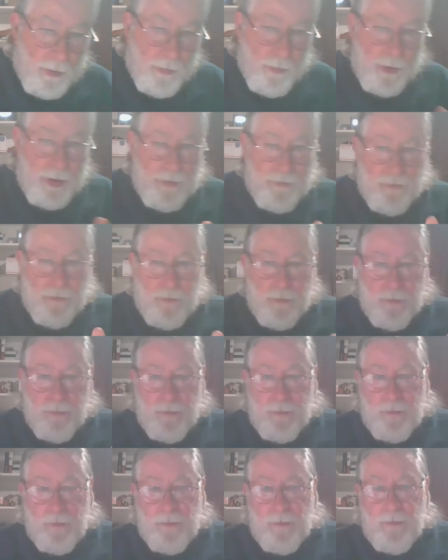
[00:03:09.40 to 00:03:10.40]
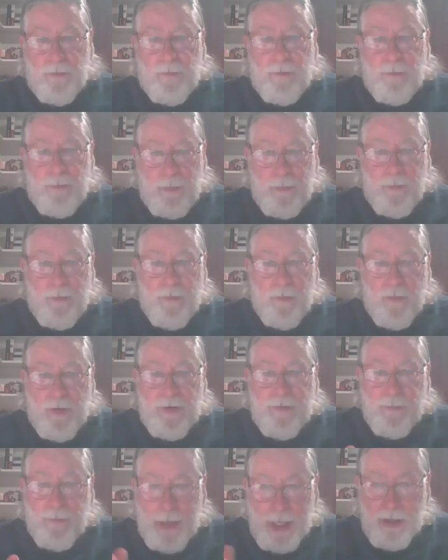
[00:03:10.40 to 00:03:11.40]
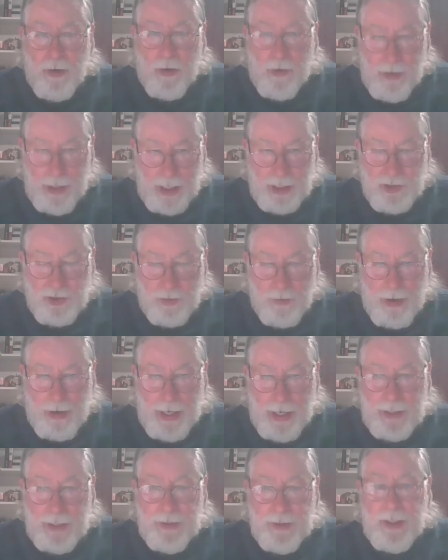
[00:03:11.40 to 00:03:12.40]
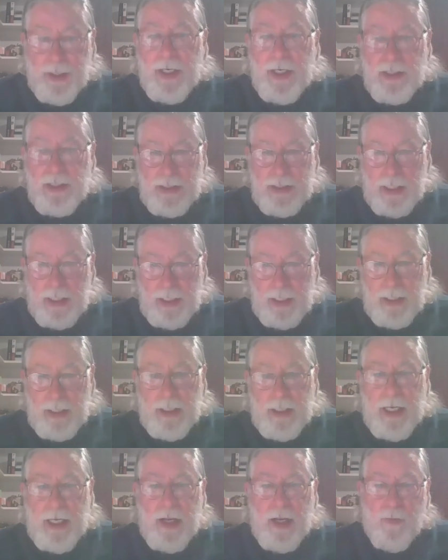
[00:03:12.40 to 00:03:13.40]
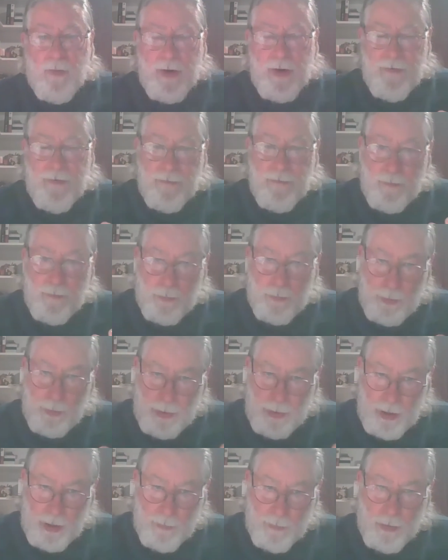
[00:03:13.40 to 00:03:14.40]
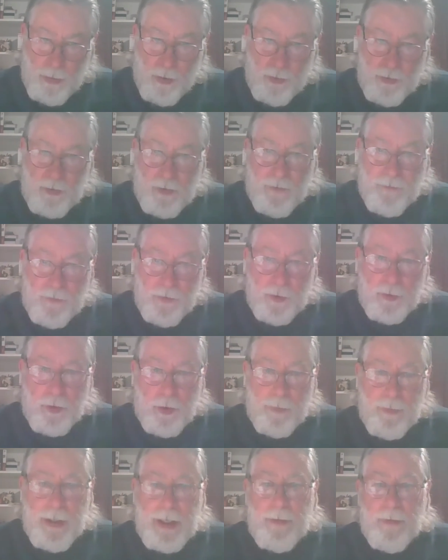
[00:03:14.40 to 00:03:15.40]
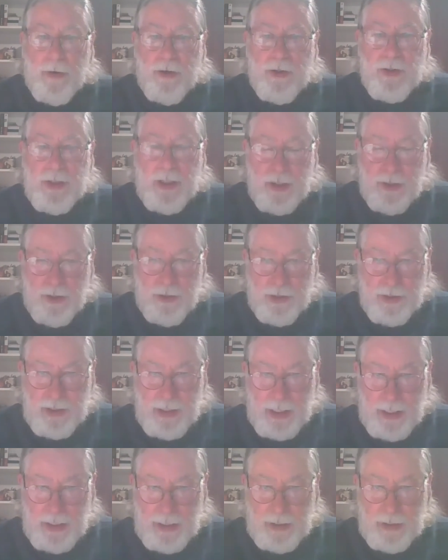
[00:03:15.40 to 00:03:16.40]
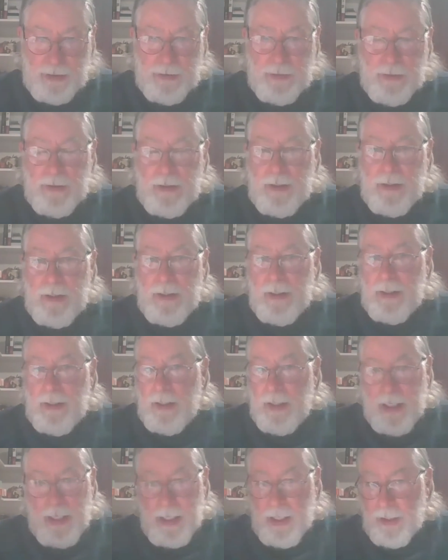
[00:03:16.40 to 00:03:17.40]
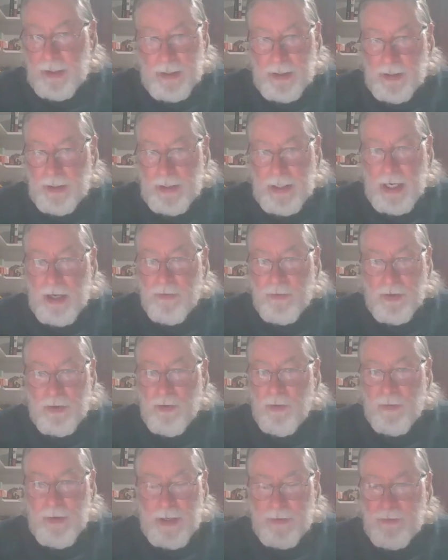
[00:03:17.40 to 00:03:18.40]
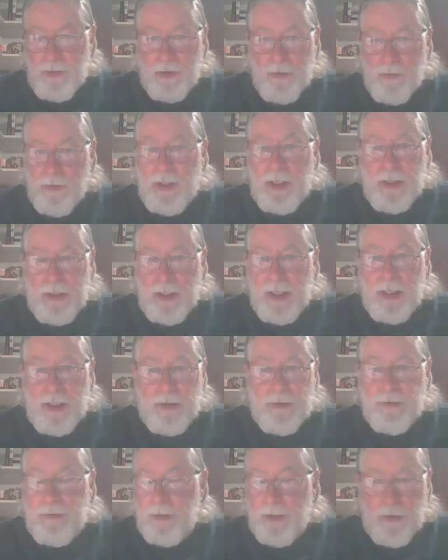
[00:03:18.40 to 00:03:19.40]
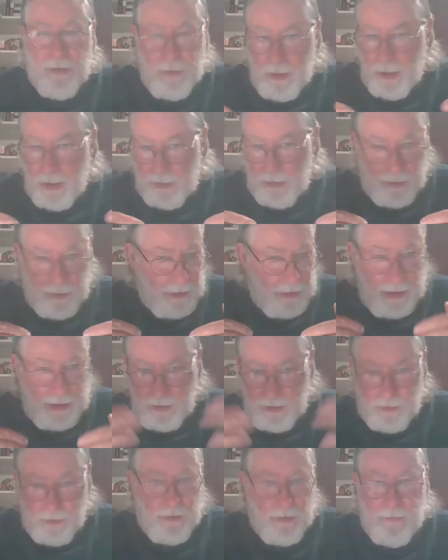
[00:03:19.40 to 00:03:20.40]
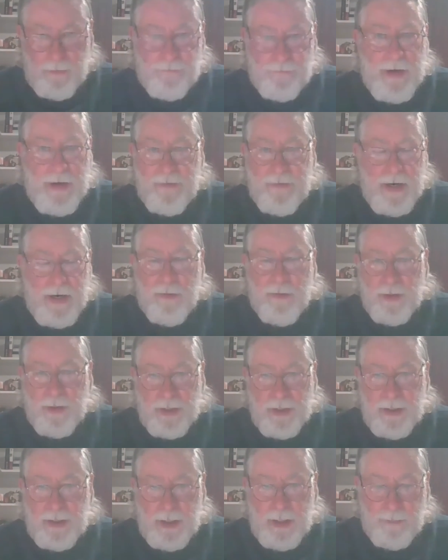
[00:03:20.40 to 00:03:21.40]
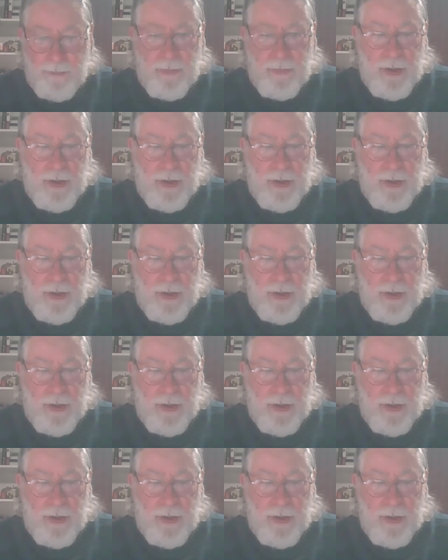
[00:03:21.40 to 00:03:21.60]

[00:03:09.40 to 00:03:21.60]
we've made our extract and it's sitting, and we've prepared both our filter papers and they're setting. And now you don't have to do anything till at least the 5 hours is up.